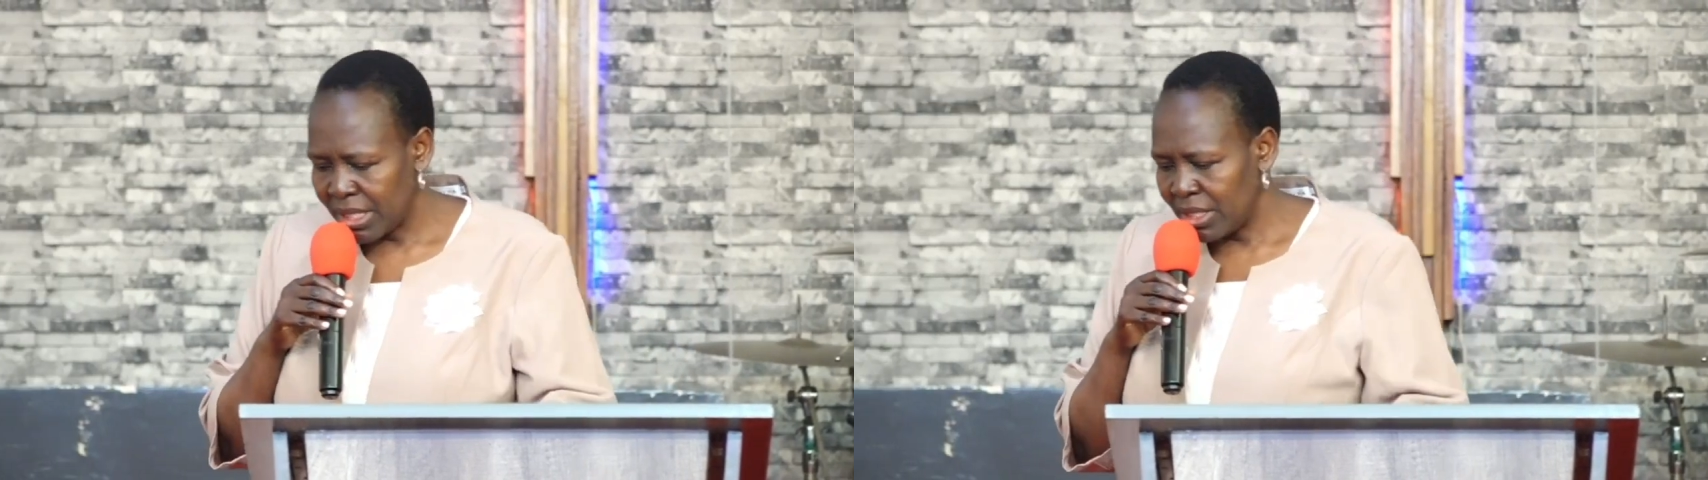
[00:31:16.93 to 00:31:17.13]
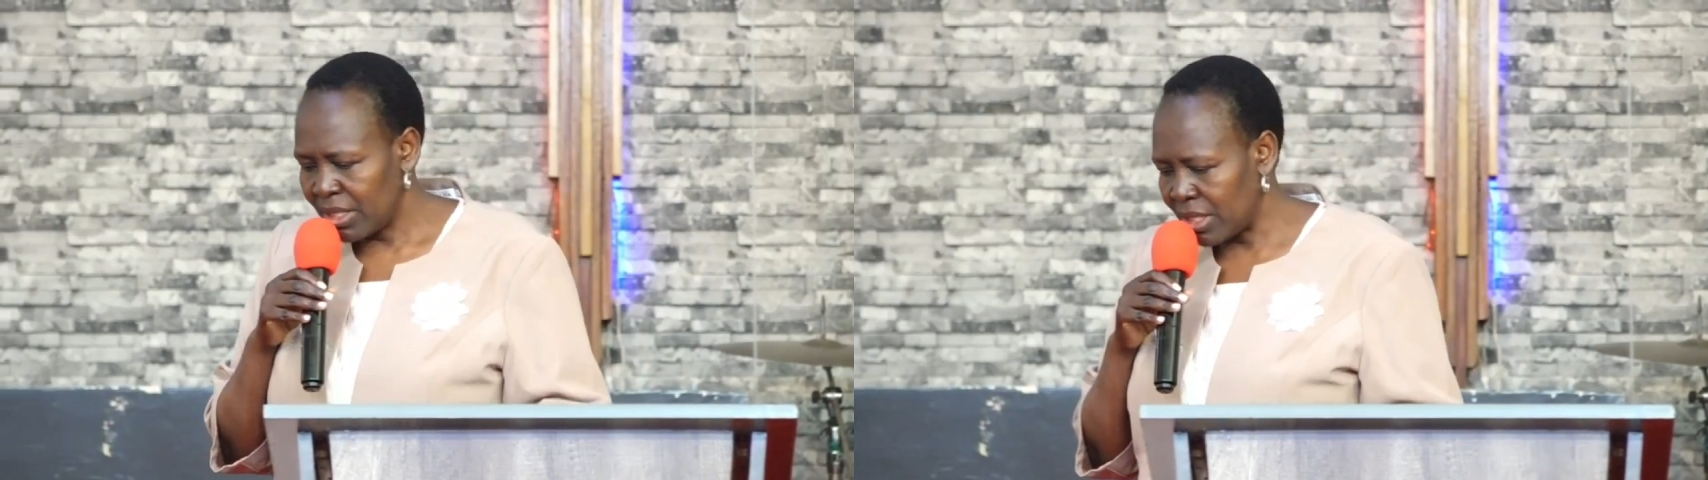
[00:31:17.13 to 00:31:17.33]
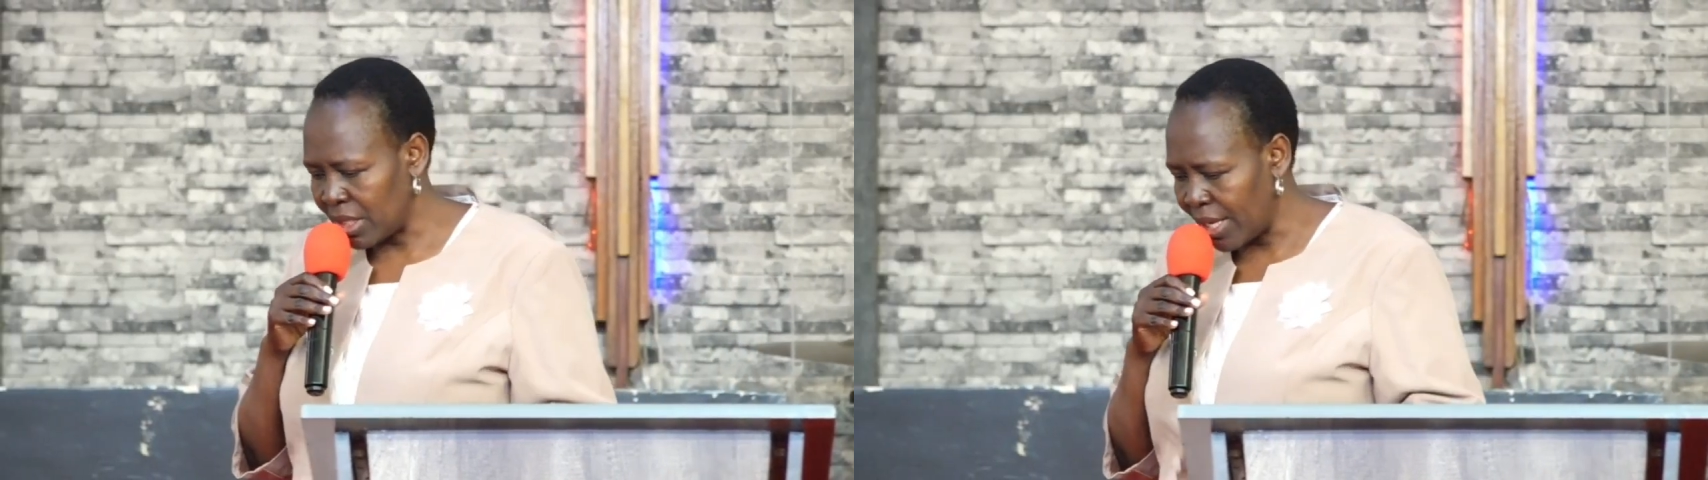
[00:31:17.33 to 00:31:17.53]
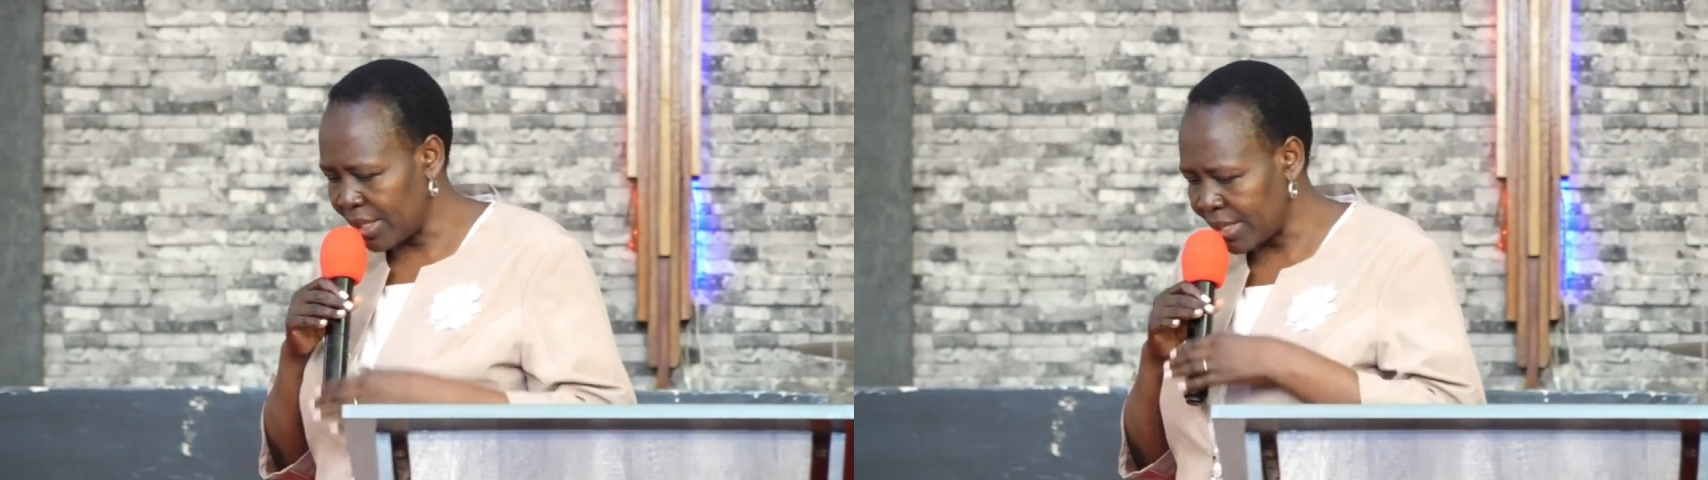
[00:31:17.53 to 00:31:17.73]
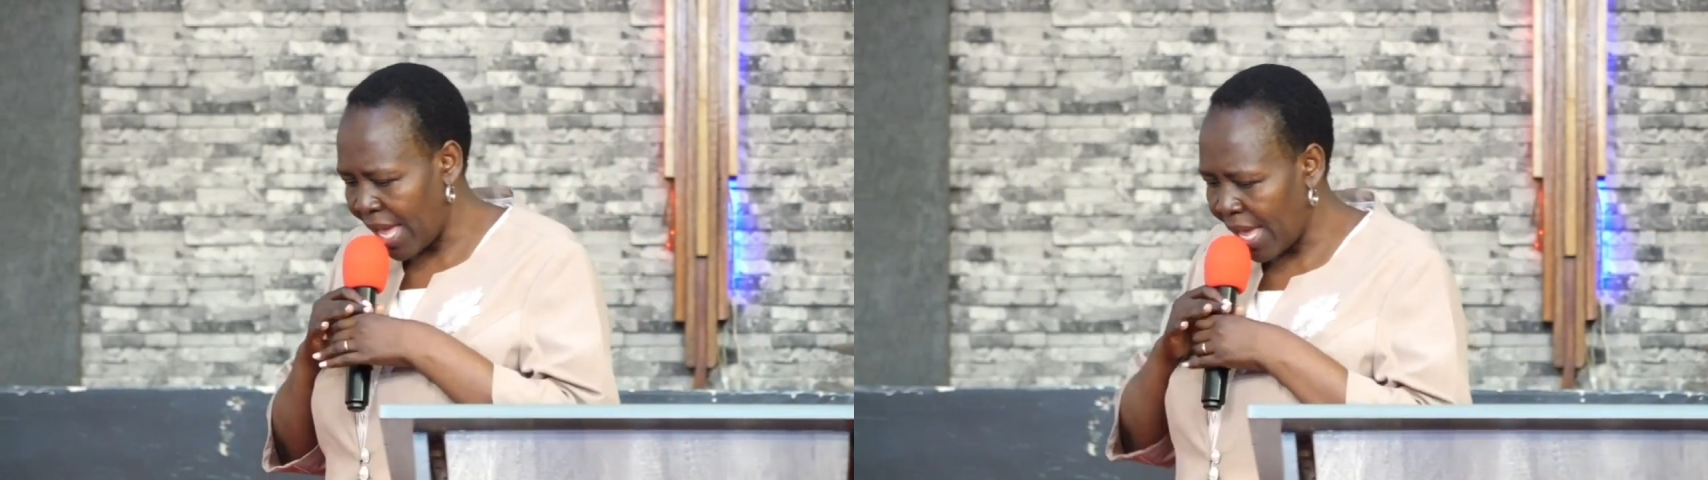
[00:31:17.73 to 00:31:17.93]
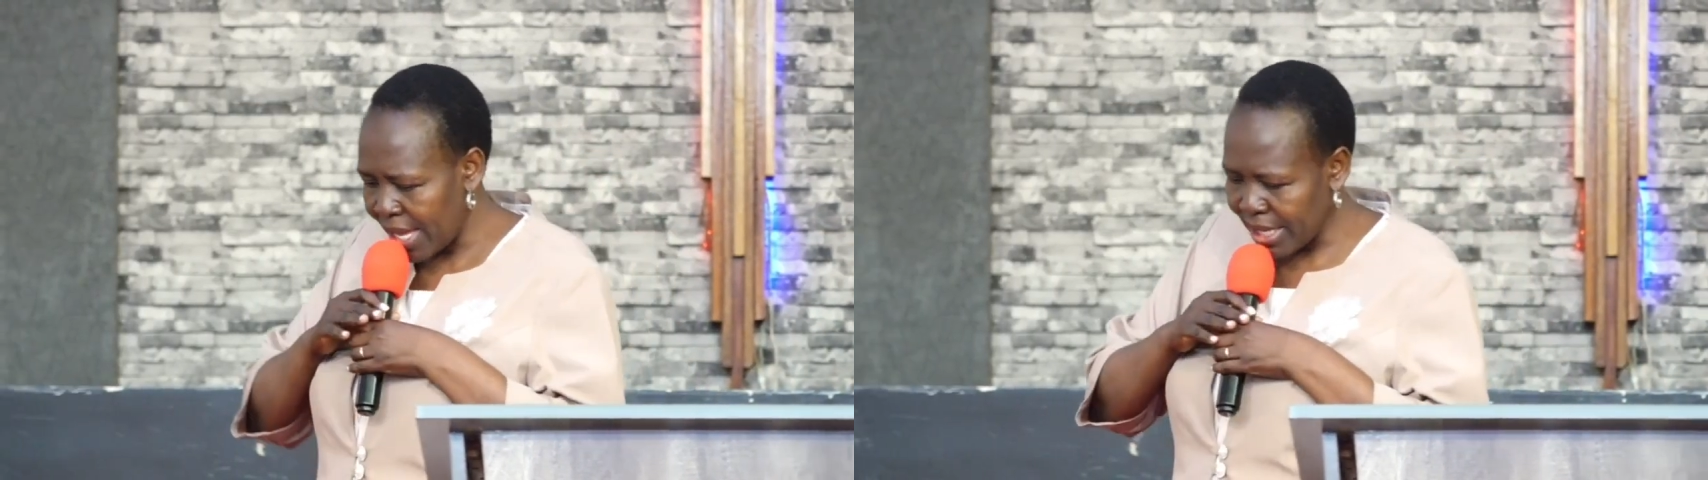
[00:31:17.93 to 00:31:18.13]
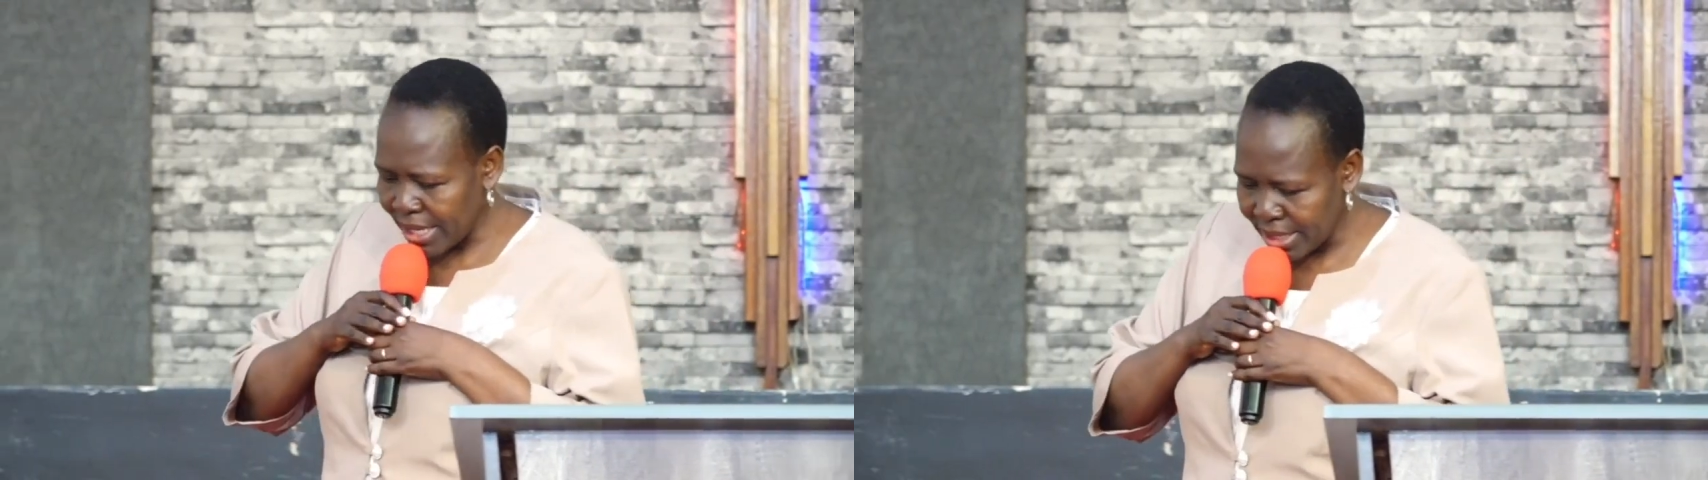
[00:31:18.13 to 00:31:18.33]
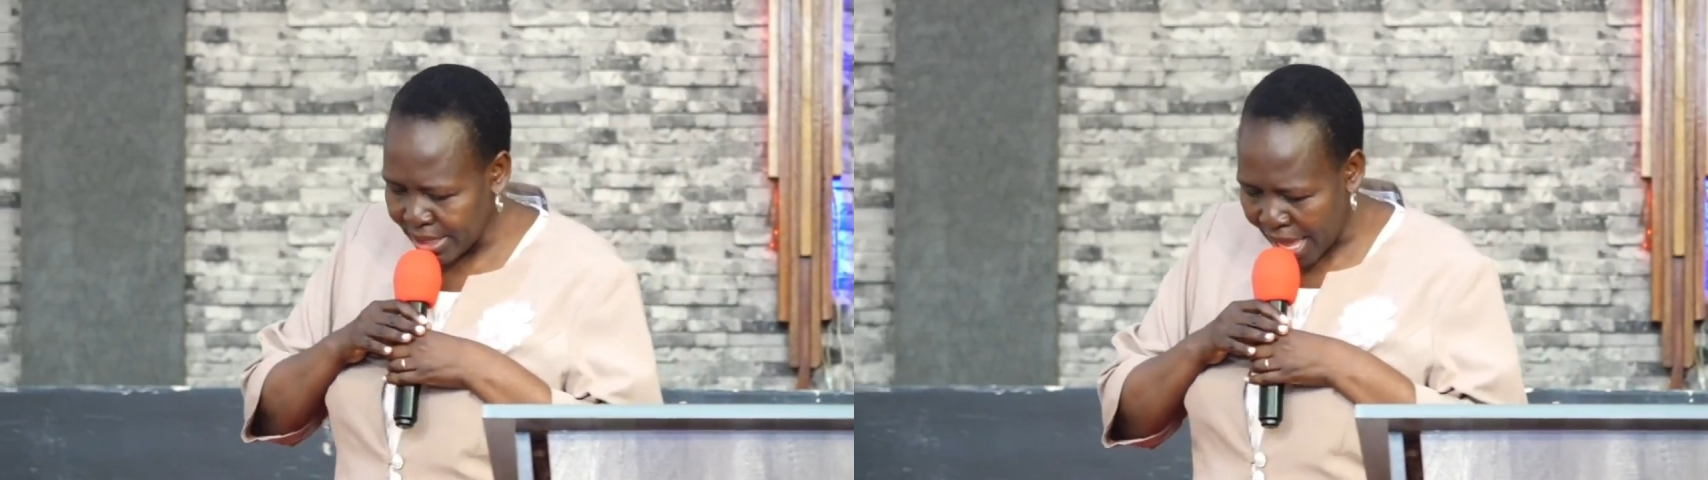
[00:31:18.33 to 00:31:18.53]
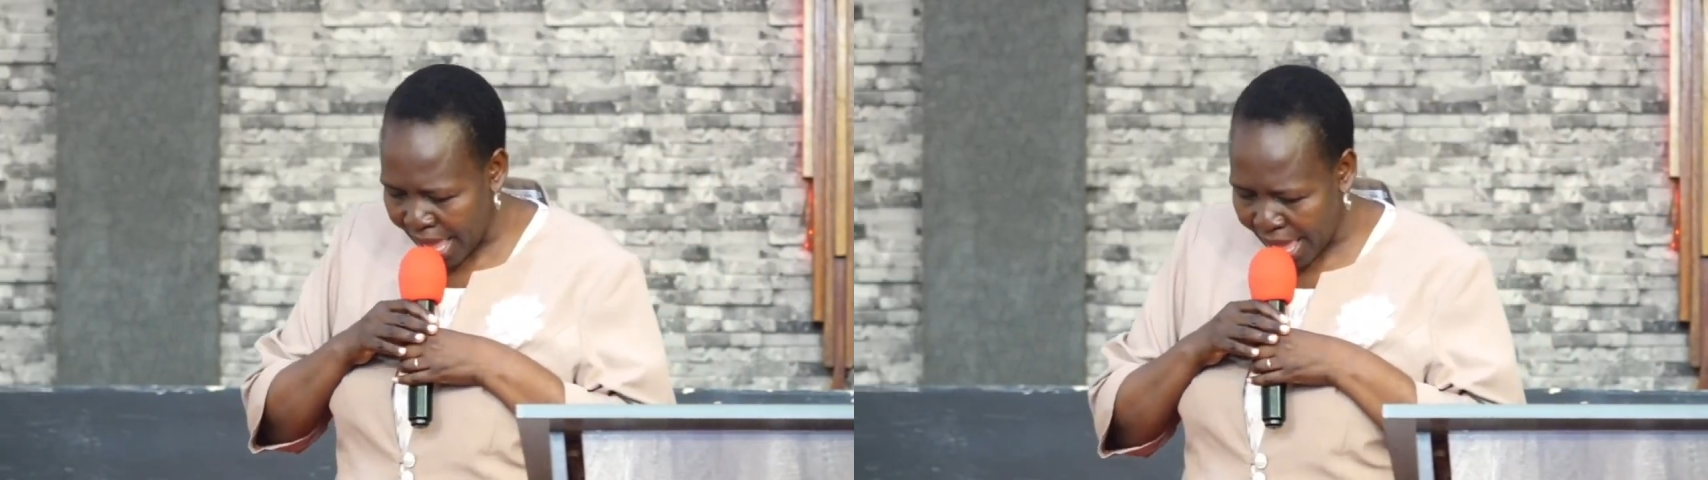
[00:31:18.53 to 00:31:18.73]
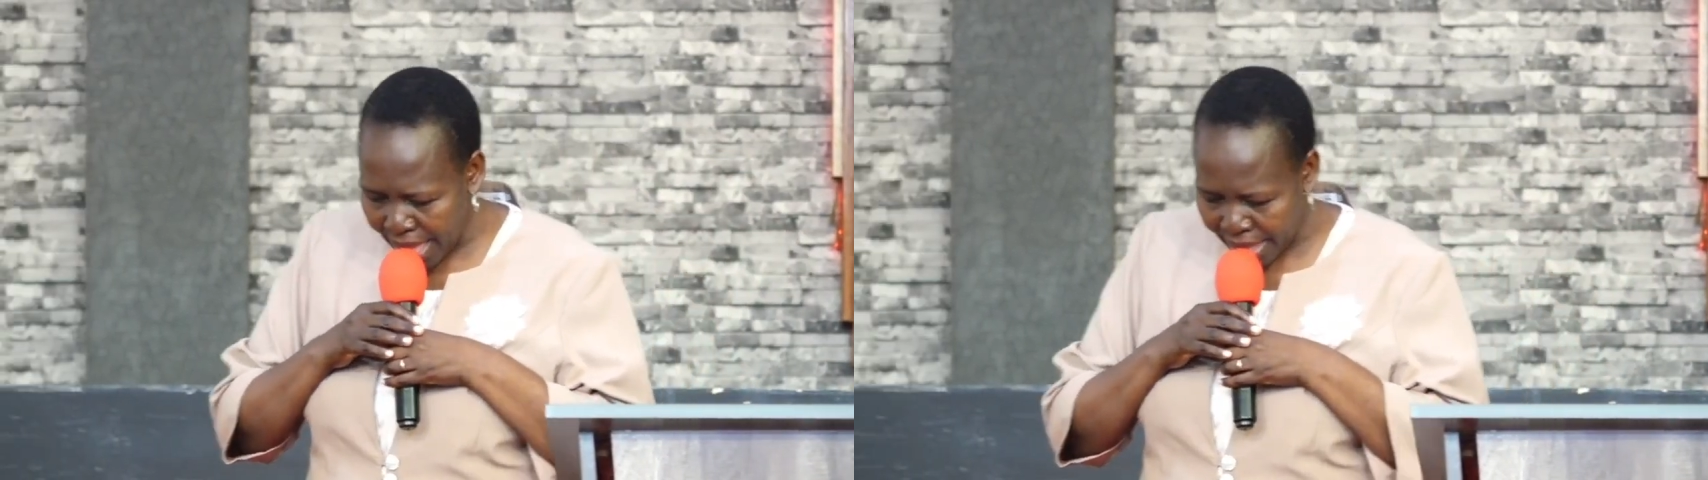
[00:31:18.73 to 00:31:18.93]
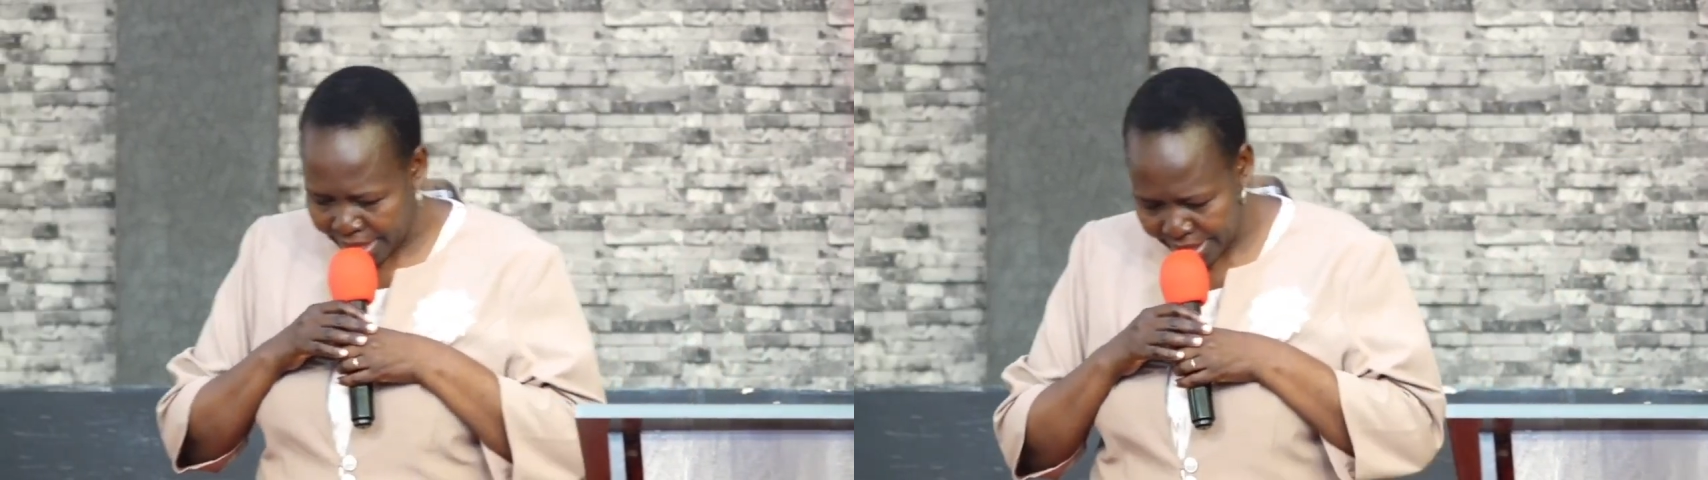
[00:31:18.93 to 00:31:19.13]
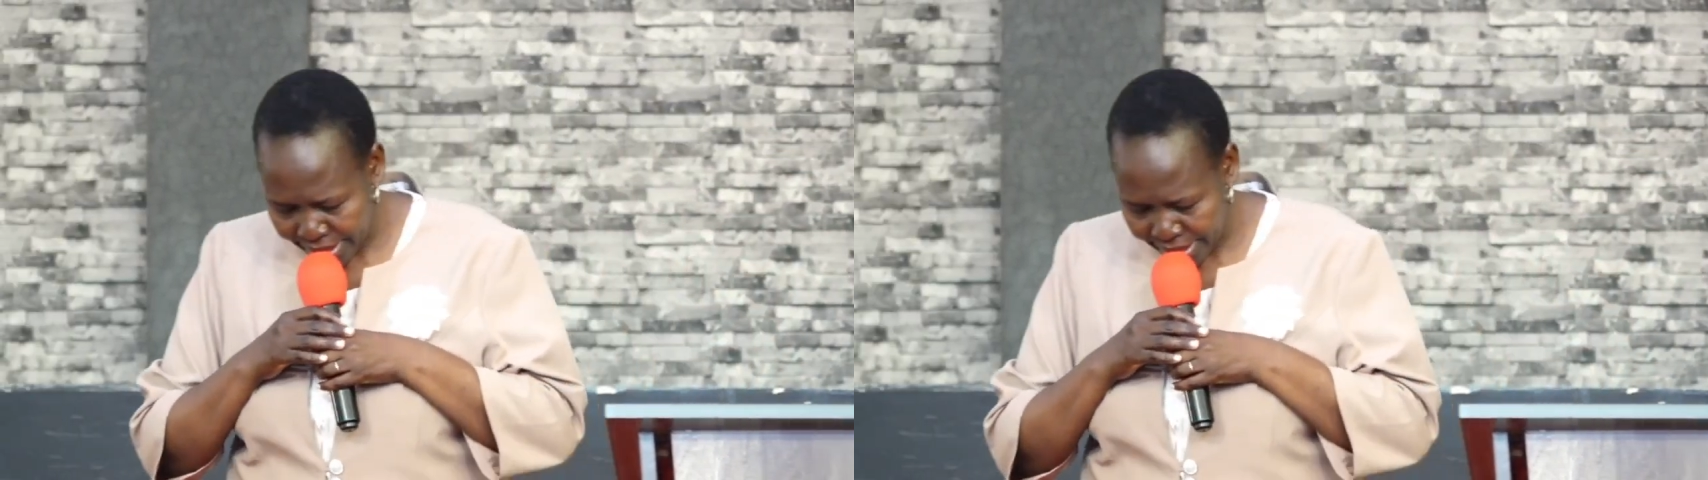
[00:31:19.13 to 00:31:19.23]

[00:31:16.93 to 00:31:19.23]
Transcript: Shetani naye.